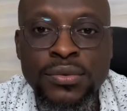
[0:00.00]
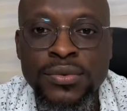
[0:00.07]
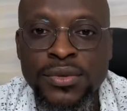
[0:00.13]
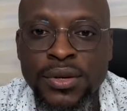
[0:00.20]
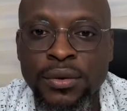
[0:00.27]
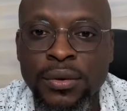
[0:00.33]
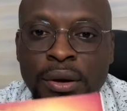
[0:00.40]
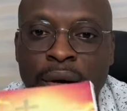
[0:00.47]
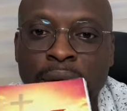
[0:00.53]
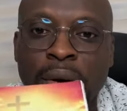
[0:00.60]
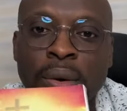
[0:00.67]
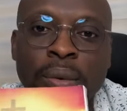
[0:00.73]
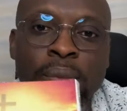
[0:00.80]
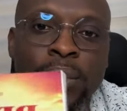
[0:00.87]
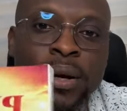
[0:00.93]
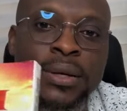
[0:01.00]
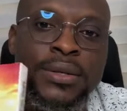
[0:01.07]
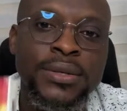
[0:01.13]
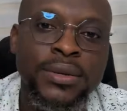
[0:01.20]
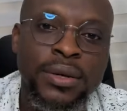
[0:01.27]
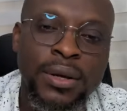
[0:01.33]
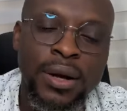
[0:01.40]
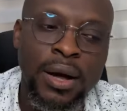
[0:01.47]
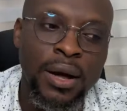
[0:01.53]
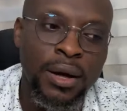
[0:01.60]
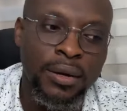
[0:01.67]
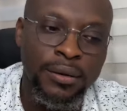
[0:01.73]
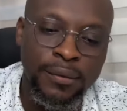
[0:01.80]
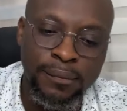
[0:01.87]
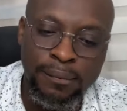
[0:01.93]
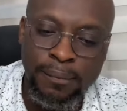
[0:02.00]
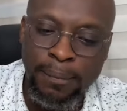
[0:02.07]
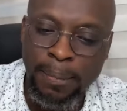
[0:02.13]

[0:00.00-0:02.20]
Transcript: two zero. Glory to God.